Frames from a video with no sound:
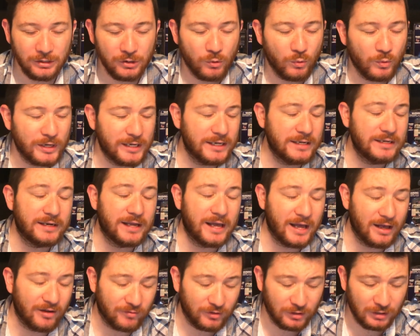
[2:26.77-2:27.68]
we didn't
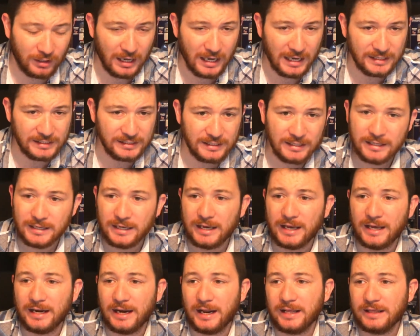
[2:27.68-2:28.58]
have a lot.
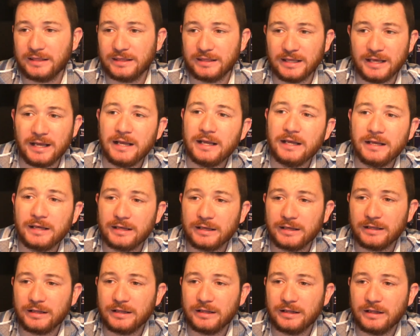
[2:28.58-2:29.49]
And I think